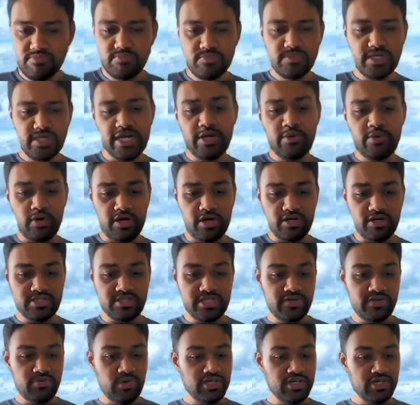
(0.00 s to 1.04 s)
it
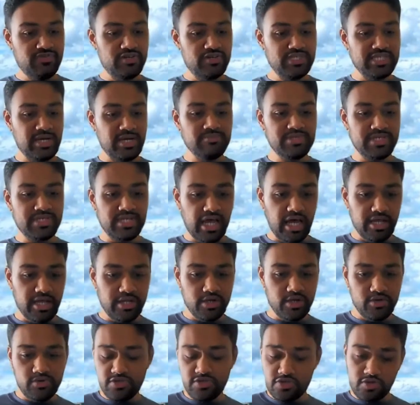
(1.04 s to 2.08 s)
works for some
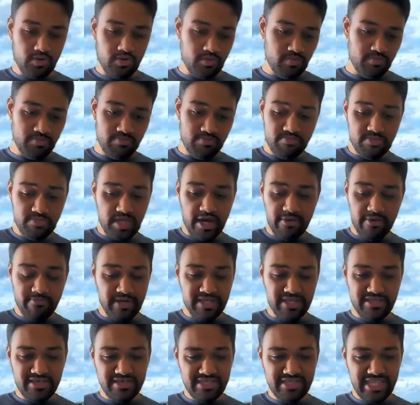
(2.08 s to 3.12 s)
scenarios. So yeah, I
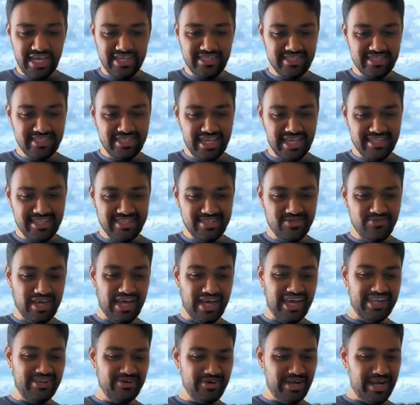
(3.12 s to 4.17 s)
think that's the way I
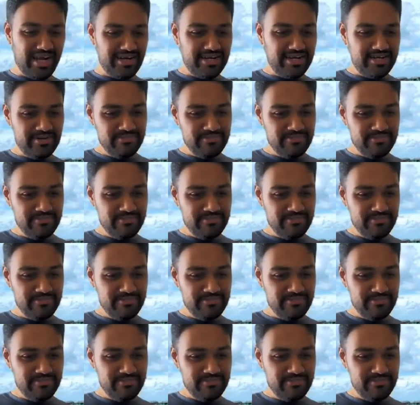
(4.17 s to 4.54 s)
look at it.